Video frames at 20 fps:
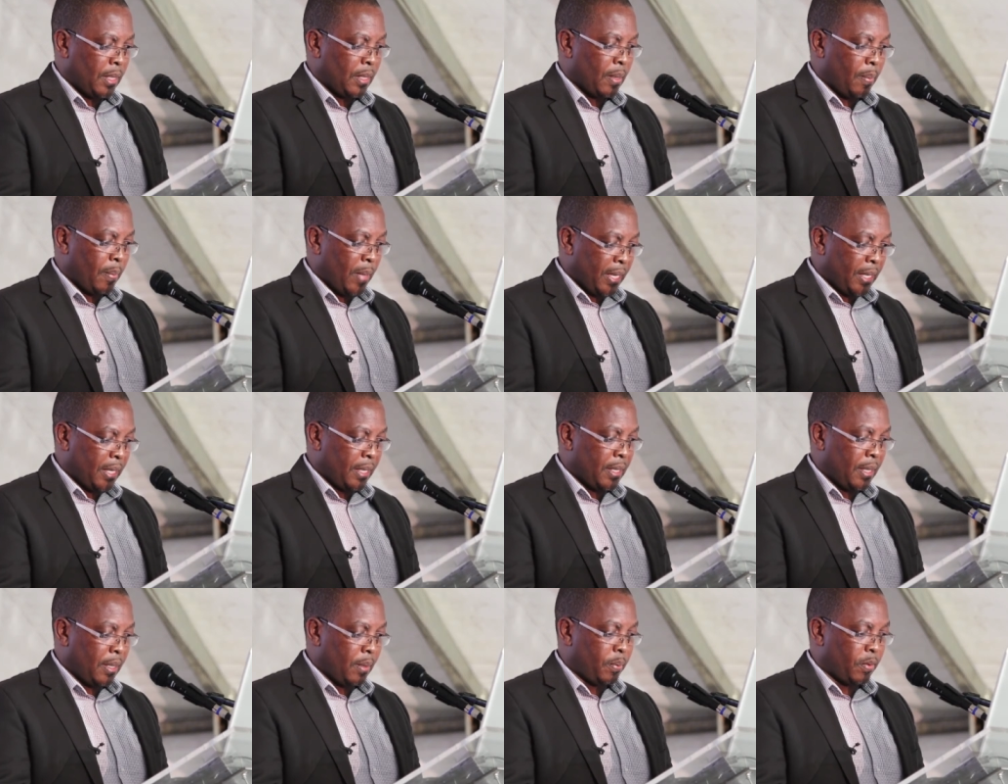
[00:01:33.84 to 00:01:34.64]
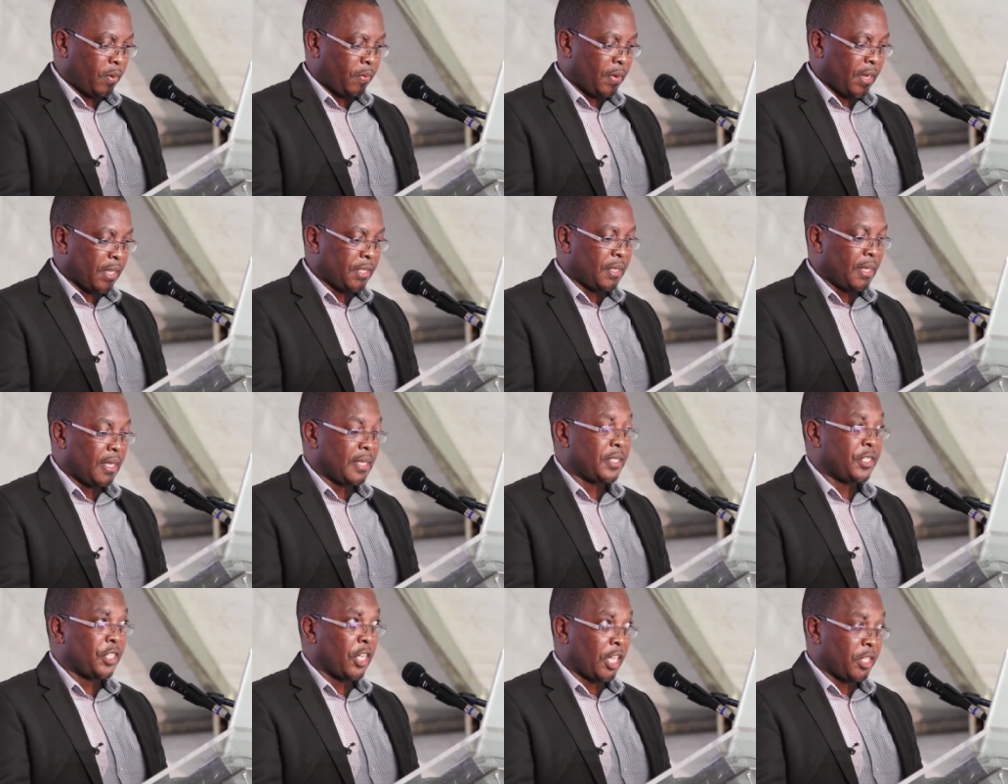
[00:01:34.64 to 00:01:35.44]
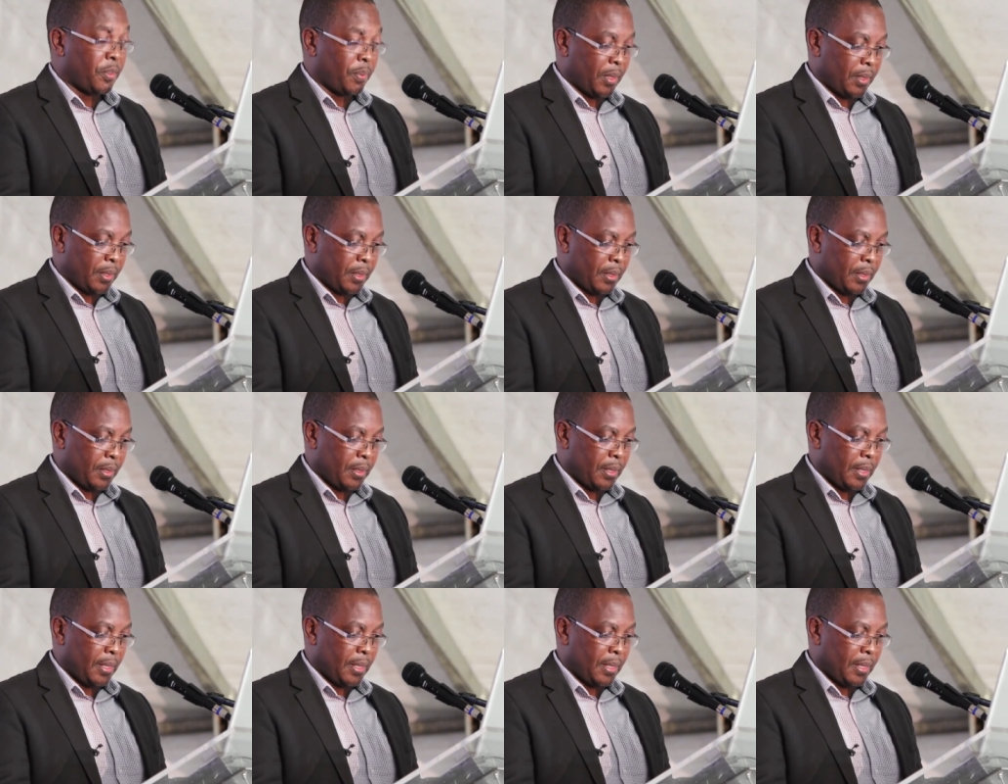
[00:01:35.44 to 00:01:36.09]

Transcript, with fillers: The medical professional's judgment